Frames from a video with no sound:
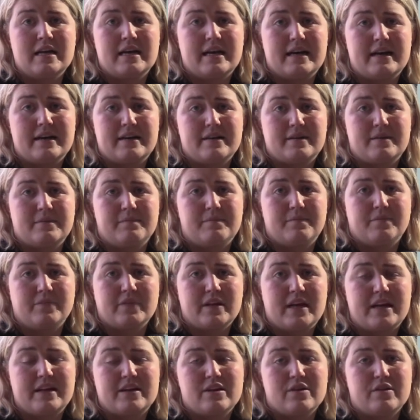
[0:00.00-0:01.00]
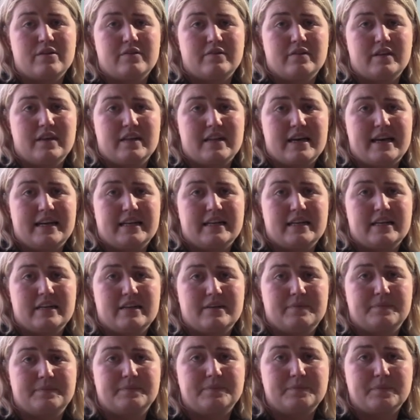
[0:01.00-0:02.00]
and hopefully they
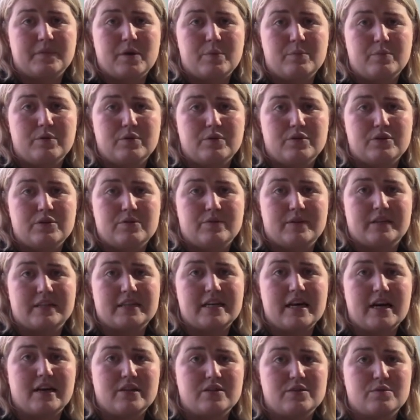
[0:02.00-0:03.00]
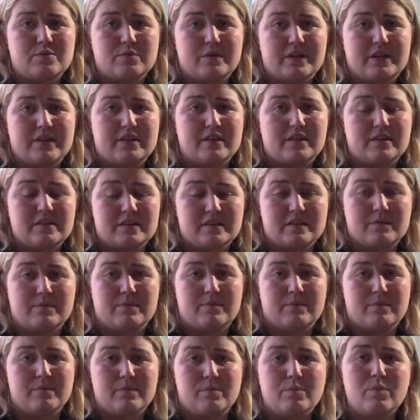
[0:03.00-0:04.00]
can put you in touch with
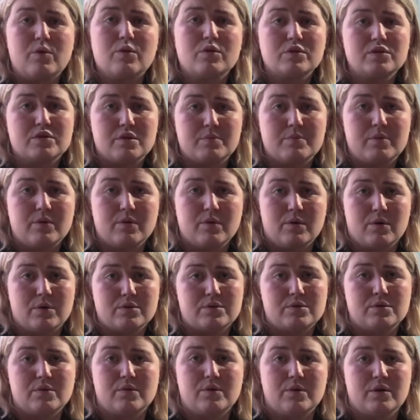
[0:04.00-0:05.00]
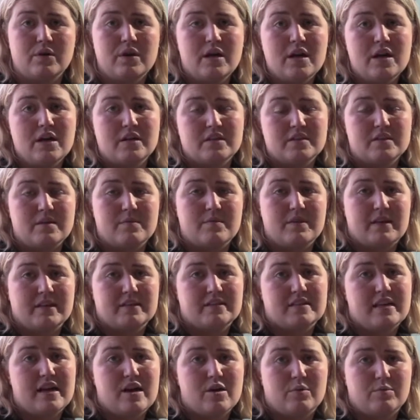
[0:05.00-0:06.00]
some more supports or some
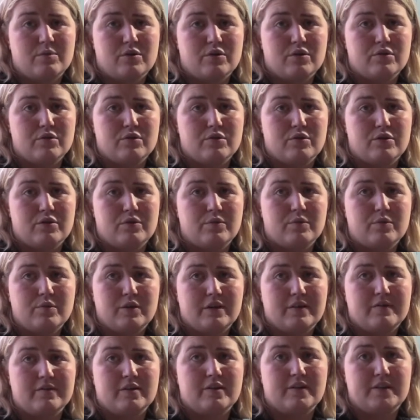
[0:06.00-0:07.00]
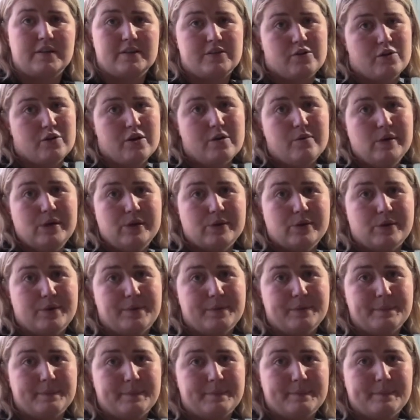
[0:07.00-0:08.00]
things to help you through whatever it is you're going
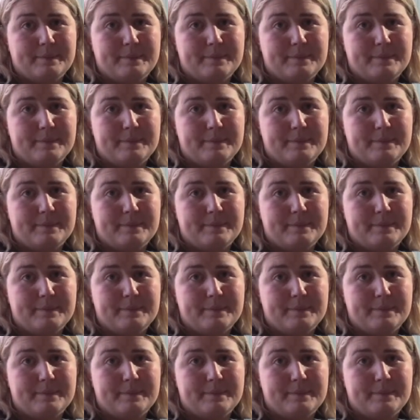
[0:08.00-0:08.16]
through.